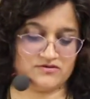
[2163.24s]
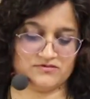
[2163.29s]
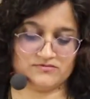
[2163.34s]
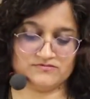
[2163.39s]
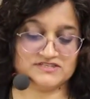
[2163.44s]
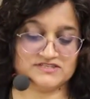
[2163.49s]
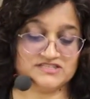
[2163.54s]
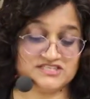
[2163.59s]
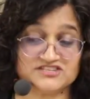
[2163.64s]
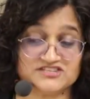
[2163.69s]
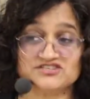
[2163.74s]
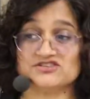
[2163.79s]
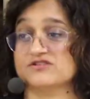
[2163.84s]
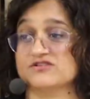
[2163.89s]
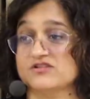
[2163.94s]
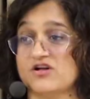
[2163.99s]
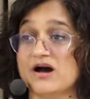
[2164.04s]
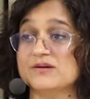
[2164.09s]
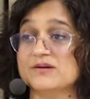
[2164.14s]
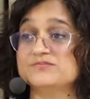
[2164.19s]
digital
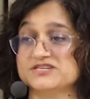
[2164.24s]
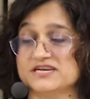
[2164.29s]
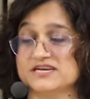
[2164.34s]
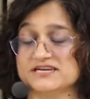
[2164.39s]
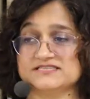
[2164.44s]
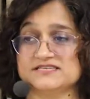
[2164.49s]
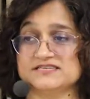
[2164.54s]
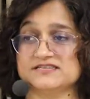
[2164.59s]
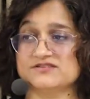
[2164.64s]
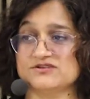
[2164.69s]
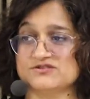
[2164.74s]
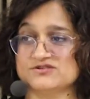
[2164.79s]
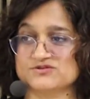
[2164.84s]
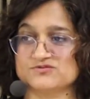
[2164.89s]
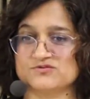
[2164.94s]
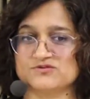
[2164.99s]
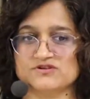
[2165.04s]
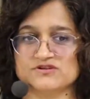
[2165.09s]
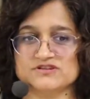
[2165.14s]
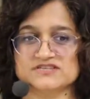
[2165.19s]
objects in those
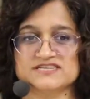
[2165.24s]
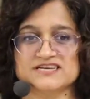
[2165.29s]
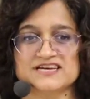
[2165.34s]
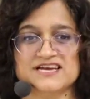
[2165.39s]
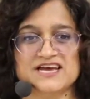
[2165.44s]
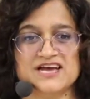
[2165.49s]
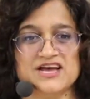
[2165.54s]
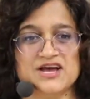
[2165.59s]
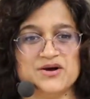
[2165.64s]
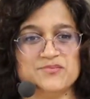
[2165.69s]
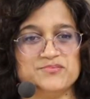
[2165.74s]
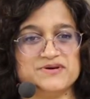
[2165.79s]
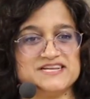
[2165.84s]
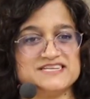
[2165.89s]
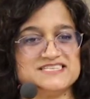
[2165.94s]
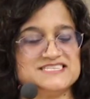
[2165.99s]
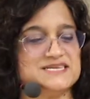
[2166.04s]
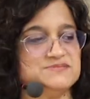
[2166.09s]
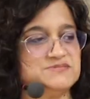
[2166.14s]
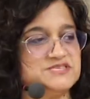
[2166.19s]
worlds. But it
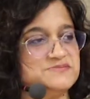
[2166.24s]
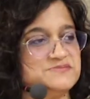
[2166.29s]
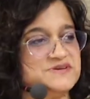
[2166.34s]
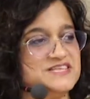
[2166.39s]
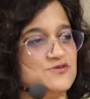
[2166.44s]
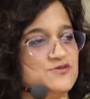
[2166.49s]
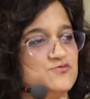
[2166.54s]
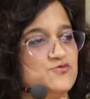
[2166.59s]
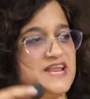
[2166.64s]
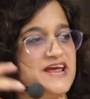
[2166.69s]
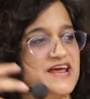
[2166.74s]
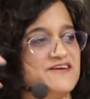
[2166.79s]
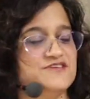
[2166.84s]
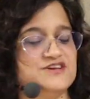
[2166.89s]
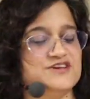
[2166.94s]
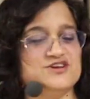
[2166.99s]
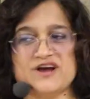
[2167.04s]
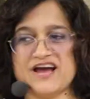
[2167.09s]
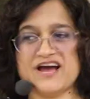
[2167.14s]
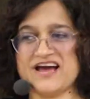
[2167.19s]
seems to me that whenever you
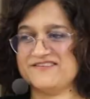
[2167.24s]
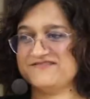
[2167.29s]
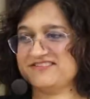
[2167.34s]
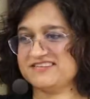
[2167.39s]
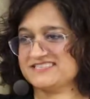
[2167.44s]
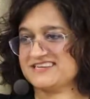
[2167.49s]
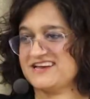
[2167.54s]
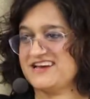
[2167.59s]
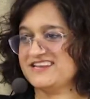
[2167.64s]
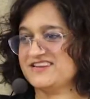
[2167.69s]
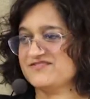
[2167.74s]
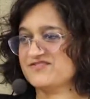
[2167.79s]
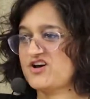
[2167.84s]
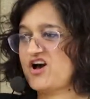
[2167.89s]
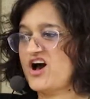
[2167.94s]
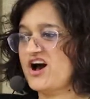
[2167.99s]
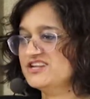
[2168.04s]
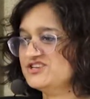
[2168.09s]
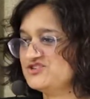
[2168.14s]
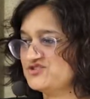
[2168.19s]
have this kind of
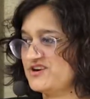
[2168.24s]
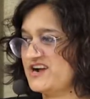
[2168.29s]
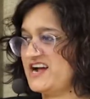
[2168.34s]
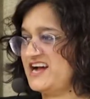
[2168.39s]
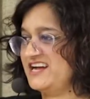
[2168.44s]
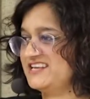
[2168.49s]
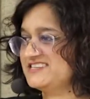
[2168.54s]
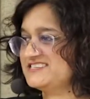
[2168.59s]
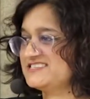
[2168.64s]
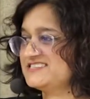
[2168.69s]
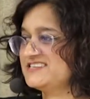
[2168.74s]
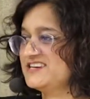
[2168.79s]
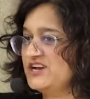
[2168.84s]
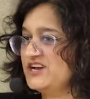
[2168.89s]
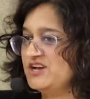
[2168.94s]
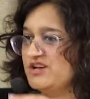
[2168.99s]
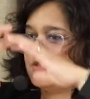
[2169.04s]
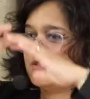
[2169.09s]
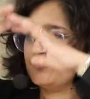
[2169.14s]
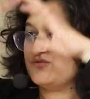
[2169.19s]
contrast
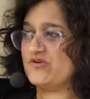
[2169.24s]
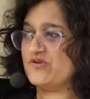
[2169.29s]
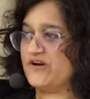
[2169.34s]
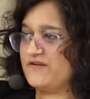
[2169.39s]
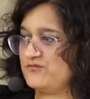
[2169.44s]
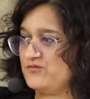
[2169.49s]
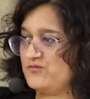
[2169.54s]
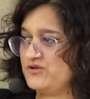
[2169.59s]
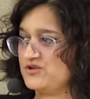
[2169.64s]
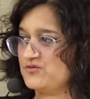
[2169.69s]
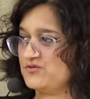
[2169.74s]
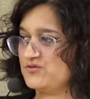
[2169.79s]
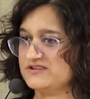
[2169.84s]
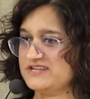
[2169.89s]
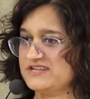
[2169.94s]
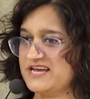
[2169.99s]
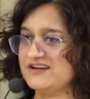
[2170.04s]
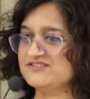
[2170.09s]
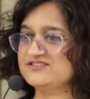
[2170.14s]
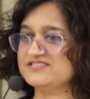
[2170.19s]
with the world
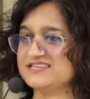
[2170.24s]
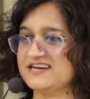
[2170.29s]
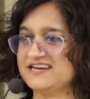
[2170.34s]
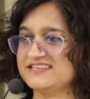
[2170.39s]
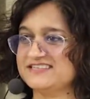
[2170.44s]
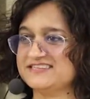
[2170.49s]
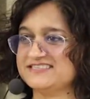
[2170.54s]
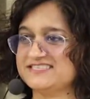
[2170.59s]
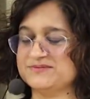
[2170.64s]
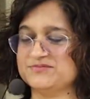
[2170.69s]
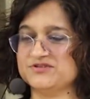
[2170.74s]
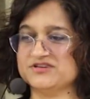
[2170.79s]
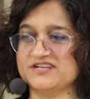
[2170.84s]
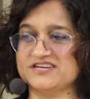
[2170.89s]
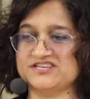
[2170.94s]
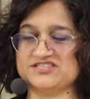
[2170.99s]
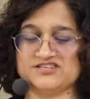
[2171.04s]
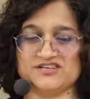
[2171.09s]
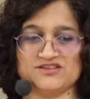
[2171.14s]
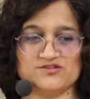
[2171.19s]
outside the
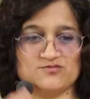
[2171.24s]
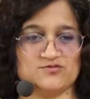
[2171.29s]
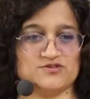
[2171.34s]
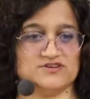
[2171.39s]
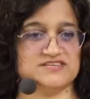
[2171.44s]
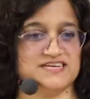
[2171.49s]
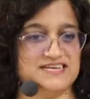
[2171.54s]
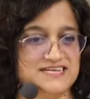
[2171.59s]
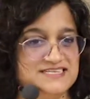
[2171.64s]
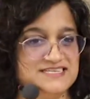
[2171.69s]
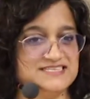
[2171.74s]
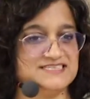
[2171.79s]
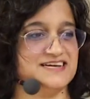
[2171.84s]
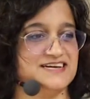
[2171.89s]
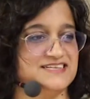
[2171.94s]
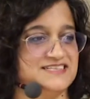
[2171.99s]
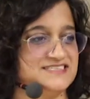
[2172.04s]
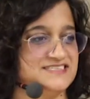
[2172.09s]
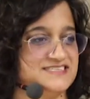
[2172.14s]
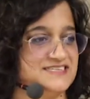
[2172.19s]
simulation and the world inside the
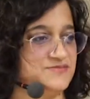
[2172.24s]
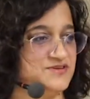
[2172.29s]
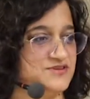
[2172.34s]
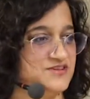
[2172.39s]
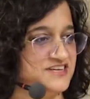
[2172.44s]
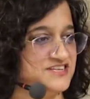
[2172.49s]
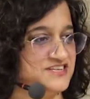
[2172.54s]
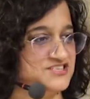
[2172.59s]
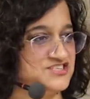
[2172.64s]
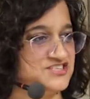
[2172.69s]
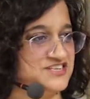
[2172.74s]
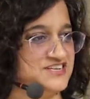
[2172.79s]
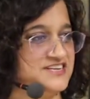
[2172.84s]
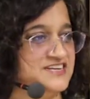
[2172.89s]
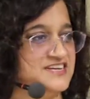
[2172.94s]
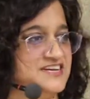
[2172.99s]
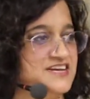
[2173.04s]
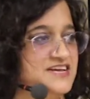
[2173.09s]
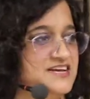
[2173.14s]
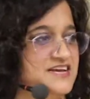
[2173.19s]
simulation,
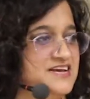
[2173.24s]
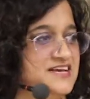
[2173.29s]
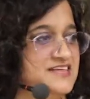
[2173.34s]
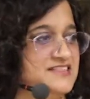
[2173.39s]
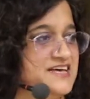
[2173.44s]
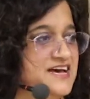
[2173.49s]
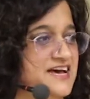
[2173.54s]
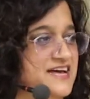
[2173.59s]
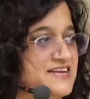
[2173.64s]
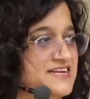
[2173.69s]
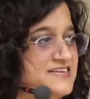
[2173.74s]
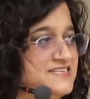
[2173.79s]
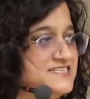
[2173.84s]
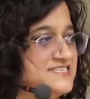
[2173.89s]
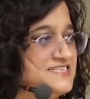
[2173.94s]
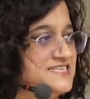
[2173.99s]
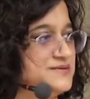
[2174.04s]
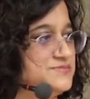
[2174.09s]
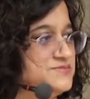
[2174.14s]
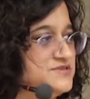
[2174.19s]
that it
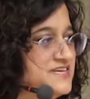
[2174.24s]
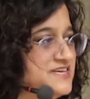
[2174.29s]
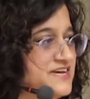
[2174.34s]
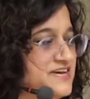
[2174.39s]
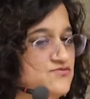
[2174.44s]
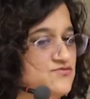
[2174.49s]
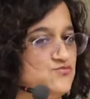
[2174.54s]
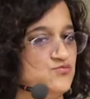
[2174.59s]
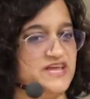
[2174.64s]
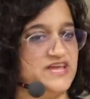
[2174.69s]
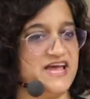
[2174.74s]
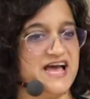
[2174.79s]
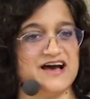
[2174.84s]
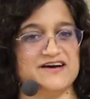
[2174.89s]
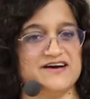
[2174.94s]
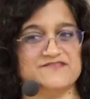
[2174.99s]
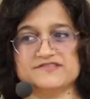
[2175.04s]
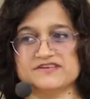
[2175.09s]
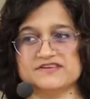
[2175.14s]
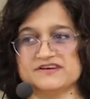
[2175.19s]
seems that we
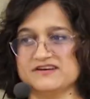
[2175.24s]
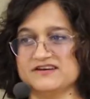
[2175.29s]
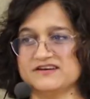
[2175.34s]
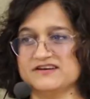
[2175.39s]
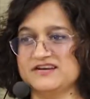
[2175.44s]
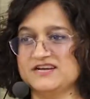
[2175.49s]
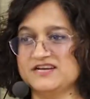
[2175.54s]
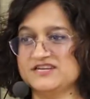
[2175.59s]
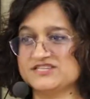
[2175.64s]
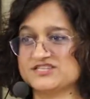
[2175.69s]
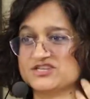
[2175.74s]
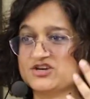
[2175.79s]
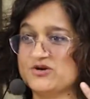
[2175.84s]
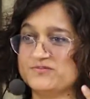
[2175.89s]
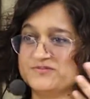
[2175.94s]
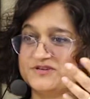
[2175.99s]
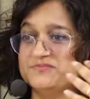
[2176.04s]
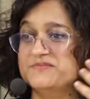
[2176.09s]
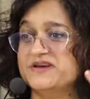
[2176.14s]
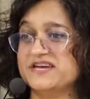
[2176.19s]
have the scope to
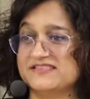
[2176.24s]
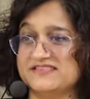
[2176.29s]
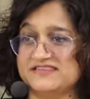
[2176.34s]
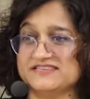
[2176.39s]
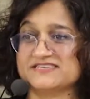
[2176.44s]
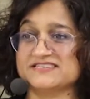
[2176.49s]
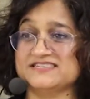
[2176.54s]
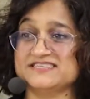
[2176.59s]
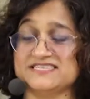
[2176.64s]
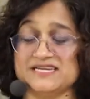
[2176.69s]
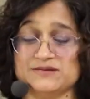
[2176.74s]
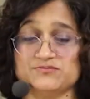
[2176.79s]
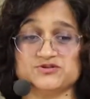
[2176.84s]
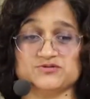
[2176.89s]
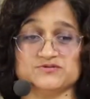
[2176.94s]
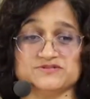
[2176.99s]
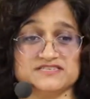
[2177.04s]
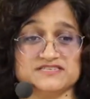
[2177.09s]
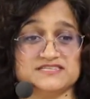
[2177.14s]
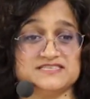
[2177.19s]
make these conceptual
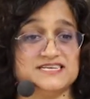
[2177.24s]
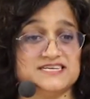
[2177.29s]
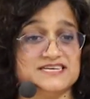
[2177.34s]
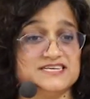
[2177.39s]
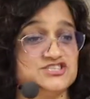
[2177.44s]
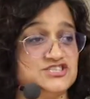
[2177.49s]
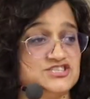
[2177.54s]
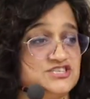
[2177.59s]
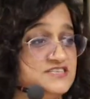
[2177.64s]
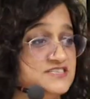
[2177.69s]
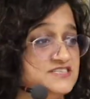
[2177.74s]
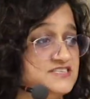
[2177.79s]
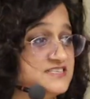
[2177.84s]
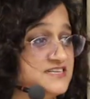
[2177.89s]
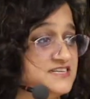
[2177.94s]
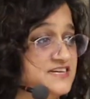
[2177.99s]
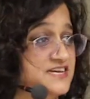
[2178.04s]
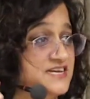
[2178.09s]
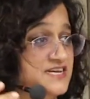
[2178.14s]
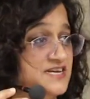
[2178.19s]
distinctions
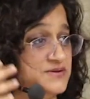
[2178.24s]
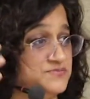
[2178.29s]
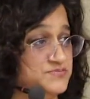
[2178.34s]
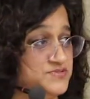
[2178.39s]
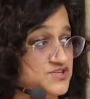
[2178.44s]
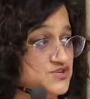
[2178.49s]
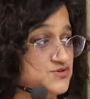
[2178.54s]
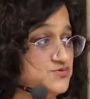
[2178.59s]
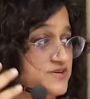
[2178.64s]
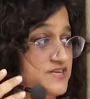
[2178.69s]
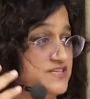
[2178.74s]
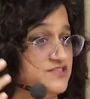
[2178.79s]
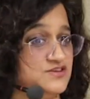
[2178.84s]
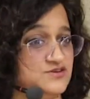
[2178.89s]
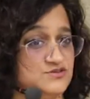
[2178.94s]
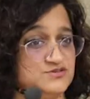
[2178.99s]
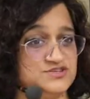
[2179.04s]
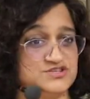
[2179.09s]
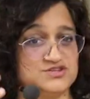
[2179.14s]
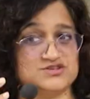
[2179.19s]
between
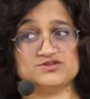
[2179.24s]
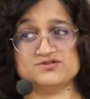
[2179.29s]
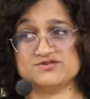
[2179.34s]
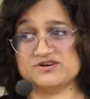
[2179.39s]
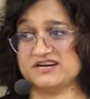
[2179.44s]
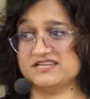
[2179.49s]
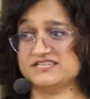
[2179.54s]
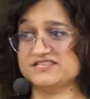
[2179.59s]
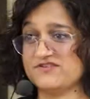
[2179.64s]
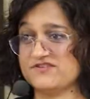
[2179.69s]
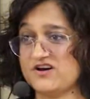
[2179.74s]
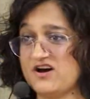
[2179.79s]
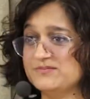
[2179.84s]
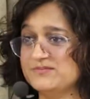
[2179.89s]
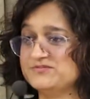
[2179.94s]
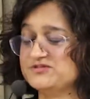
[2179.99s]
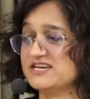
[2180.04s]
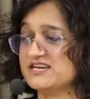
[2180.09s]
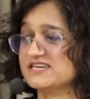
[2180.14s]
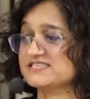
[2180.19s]
those two kinds of
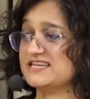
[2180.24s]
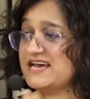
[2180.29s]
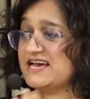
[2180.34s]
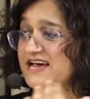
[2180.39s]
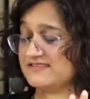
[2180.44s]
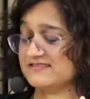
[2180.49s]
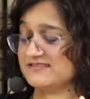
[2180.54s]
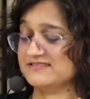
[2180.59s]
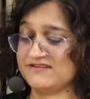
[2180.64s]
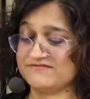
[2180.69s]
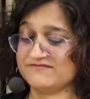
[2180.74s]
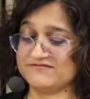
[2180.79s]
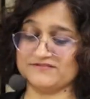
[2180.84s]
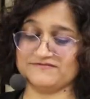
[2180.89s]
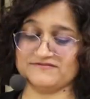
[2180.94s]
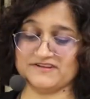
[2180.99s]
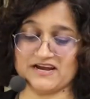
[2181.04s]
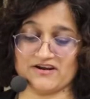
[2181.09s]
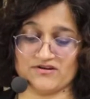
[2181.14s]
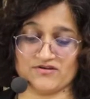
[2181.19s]
objects at the level of
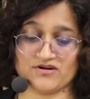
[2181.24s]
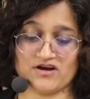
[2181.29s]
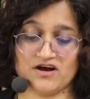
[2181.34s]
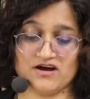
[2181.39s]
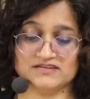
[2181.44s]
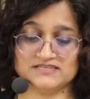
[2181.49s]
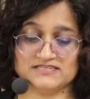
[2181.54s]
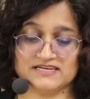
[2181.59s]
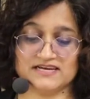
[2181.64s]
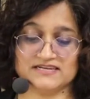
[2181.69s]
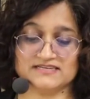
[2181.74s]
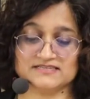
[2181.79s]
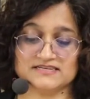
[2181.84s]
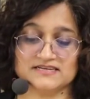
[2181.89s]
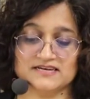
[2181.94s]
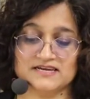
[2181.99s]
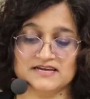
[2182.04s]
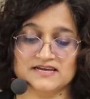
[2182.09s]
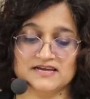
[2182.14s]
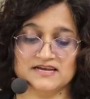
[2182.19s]
narrow content.
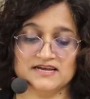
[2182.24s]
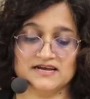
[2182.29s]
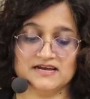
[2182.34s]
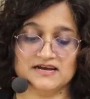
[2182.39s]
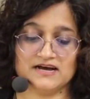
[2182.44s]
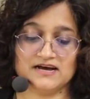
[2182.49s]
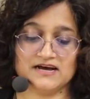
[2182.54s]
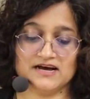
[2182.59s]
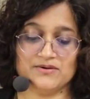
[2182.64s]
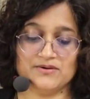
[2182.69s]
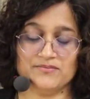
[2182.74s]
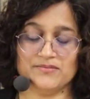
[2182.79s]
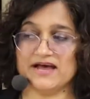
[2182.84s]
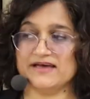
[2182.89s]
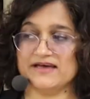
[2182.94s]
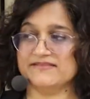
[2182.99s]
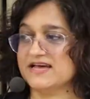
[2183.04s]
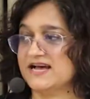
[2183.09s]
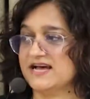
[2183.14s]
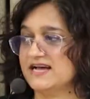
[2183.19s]
And
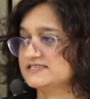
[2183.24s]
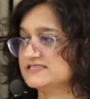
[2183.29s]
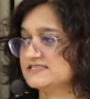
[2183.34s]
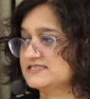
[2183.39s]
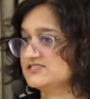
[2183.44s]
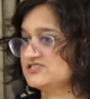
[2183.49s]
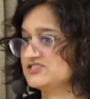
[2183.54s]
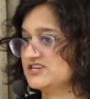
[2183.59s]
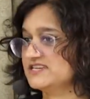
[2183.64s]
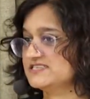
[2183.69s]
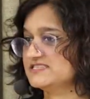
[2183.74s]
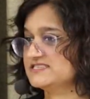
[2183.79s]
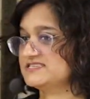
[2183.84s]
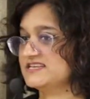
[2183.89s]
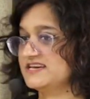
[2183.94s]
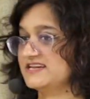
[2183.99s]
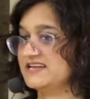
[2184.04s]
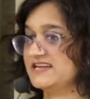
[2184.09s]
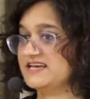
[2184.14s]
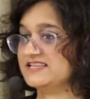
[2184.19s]
that suggests that,
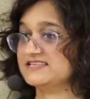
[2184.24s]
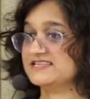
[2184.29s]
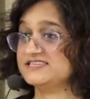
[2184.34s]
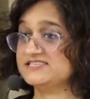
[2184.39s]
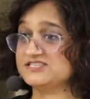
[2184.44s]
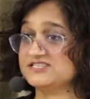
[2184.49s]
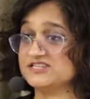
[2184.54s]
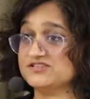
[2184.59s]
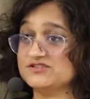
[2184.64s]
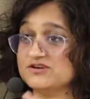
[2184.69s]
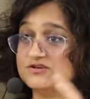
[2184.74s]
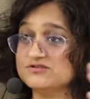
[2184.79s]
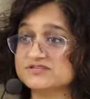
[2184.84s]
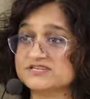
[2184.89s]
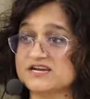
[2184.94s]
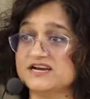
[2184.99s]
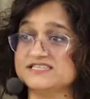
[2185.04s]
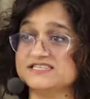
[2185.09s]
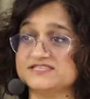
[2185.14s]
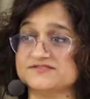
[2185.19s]
at least in those
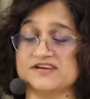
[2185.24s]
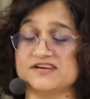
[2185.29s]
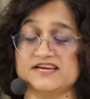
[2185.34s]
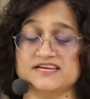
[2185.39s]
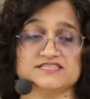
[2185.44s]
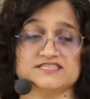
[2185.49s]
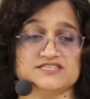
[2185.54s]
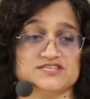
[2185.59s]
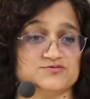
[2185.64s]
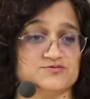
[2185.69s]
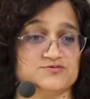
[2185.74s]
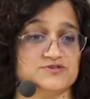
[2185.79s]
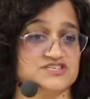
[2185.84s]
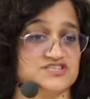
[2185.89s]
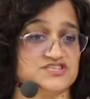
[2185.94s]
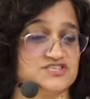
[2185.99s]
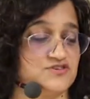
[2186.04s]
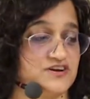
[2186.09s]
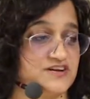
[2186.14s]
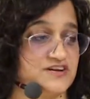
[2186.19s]
kinds of cases, which
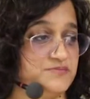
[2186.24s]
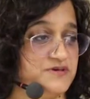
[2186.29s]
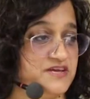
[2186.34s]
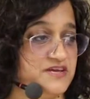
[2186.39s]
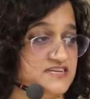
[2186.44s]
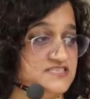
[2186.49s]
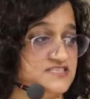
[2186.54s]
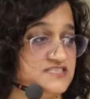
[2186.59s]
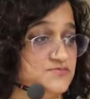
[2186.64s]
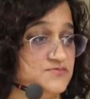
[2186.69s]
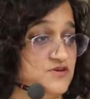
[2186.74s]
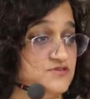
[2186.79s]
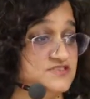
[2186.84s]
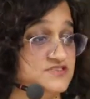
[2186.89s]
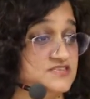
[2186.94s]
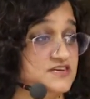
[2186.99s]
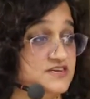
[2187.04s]
strike me as the most